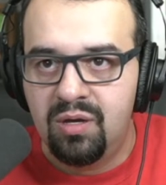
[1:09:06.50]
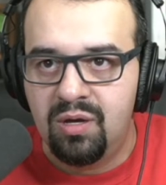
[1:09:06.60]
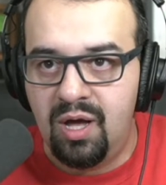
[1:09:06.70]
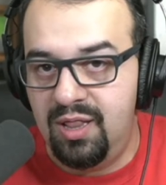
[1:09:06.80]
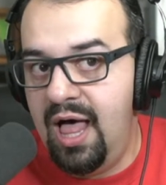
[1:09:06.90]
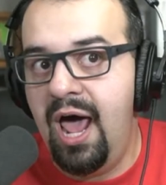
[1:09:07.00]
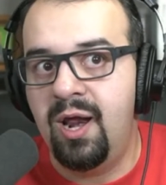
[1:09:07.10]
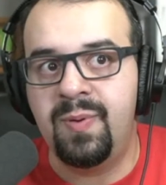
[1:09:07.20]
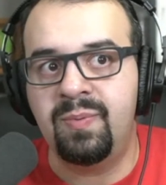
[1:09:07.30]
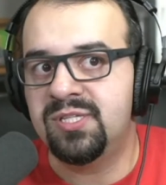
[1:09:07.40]
A lot
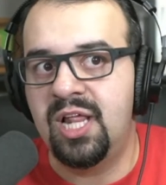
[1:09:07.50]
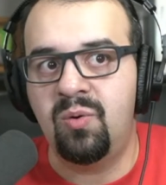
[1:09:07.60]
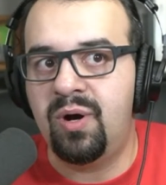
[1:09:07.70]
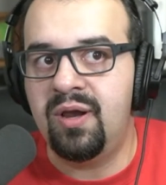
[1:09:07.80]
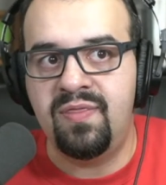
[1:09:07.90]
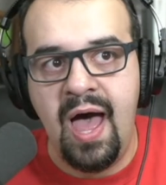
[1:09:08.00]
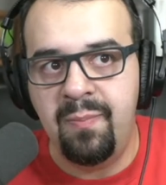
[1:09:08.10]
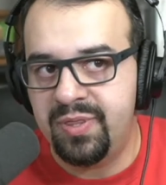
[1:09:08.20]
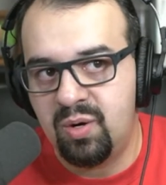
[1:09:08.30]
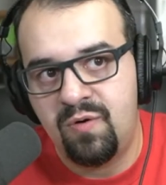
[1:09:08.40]
of people celebrated that,
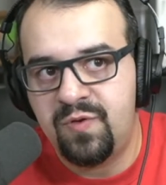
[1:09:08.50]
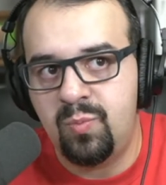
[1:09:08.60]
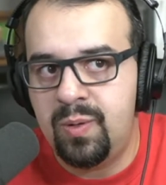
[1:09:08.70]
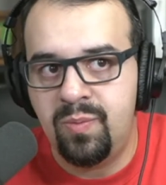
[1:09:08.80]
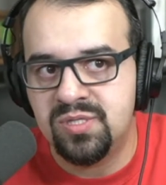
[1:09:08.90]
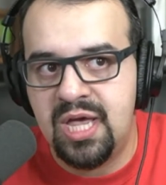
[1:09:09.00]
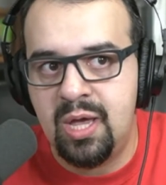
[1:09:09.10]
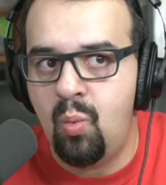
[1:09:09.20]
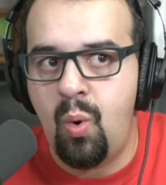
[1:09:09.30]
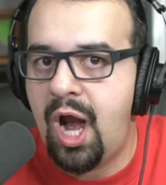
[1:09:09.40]
but there were a few people
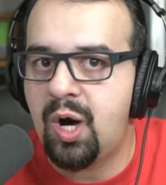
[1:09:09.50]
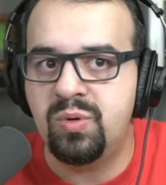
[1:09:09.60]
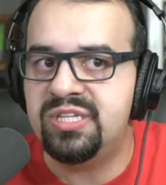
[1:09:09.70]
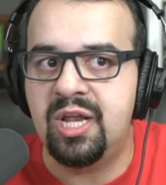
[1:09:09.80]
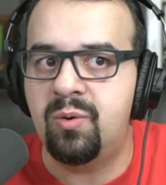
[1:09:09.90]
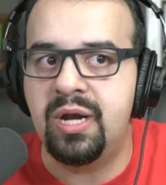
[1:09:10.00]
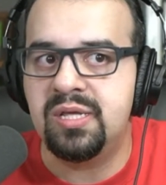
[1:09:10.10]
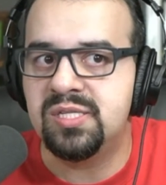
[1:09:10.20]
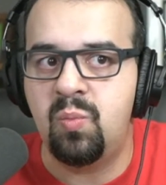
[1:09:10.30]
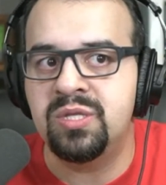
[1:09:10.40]
saying, why are we celebrating
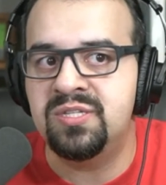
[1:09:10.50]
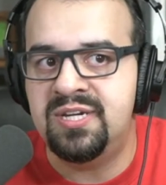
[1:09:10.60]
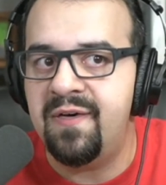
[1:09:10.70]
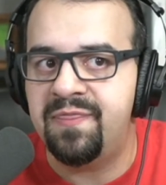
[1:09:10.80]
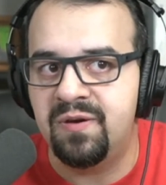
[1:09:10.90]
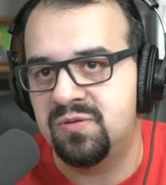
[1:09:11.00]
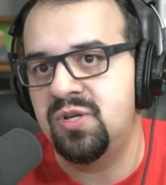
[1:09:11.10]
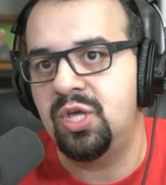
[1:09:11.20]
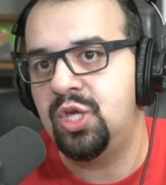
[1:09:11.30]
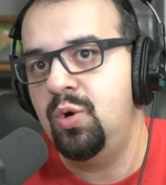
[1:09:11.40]
someone's death? They're
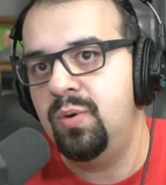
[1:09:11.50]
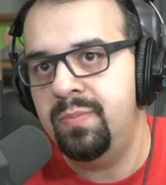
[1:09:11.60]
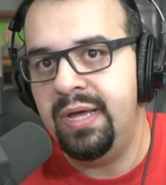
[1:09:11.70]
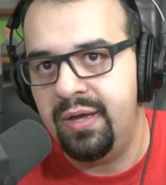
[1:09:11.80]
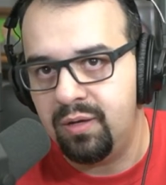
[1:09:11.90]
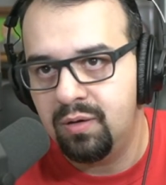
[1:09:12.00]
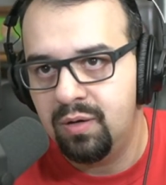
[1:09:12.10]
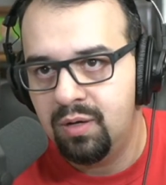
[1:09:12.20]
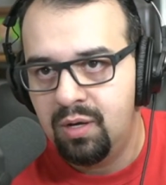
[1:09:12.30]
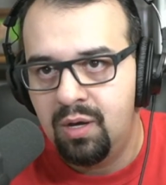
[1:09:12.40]
still a human being.
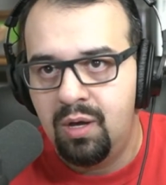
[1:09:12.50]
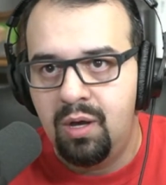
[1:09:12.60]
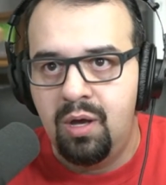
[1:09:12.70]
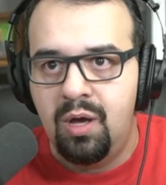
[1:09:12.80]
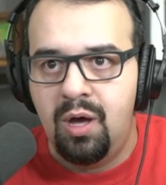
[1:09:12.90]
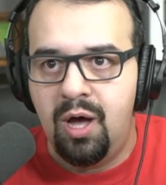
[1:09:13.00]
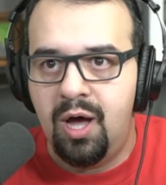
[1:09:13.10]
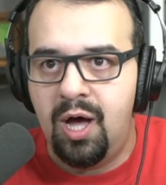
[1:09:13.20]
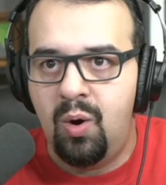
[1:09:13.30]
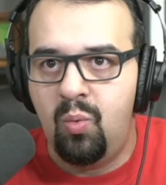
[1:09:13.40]

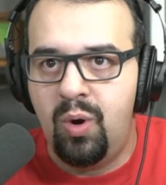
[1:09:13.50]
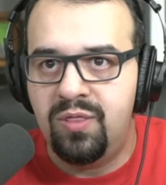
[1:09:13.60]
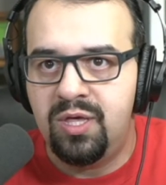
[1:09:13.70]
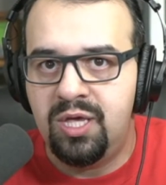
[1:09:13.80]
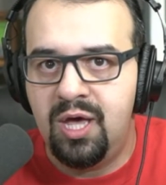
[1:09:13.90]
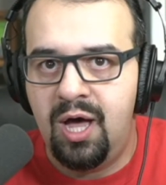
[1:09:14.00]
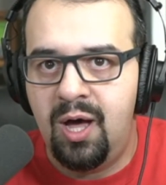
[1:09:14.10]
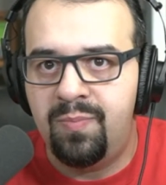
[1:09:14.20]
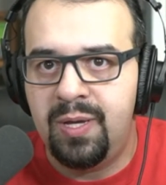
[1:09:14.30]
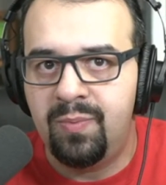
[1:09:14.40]

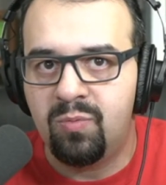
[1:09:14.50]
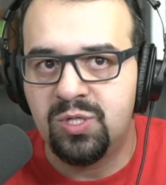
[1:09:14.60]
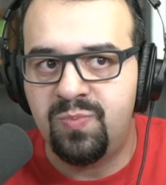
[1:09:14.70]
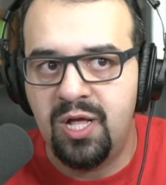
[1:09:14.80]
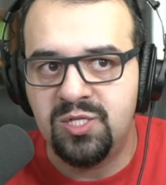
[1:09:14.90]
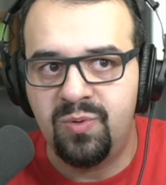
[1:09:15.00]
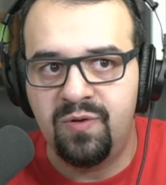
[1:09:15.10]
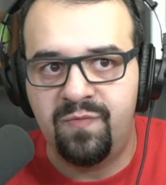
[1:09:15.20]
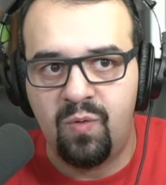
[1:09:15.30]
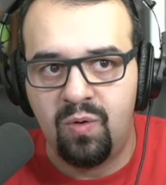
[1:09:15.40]
The people responsible
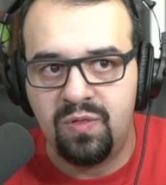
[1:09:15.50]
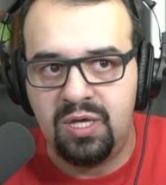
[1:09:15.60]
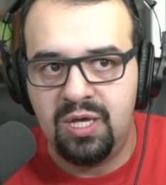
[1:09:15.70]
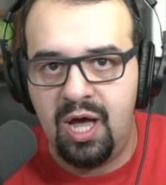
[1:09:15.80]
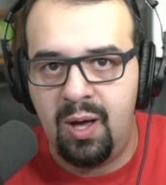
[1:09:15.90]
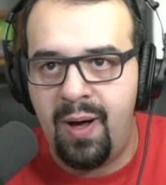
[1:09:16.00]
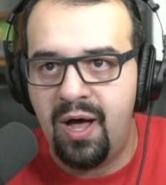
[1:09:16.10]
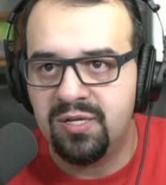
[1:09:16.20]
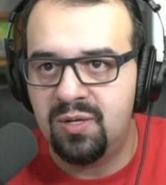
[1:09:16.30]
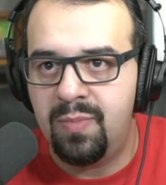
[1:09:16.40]
for the
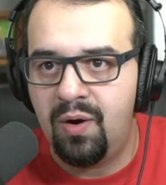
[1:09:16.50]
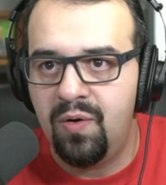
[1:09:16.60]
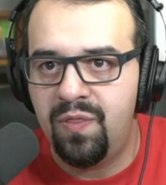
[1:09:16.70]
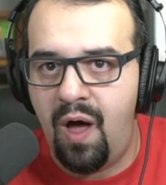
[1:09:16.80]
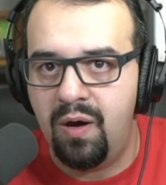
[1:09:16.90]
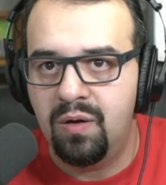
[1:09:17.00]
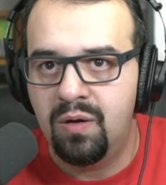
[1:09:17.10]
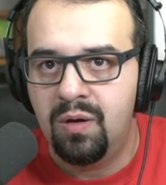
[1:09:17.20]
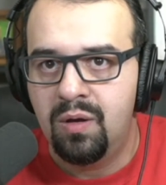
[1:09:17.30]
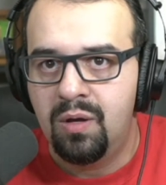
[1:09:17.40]
Boston Marathon
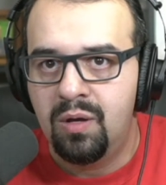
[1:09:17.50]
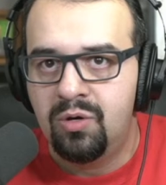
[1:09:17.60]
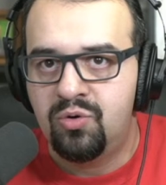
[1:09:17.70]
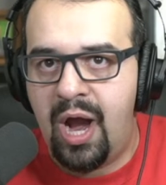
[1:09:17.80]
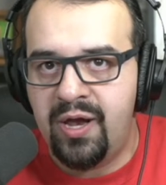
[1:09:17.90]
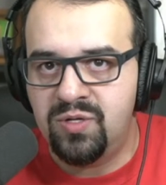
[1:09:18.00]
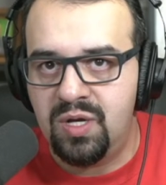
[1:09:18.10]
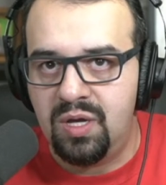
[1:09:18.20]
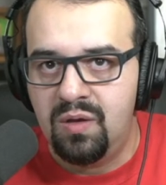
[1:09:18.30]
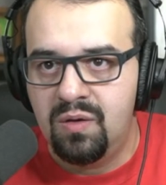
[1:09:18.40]
tragedy,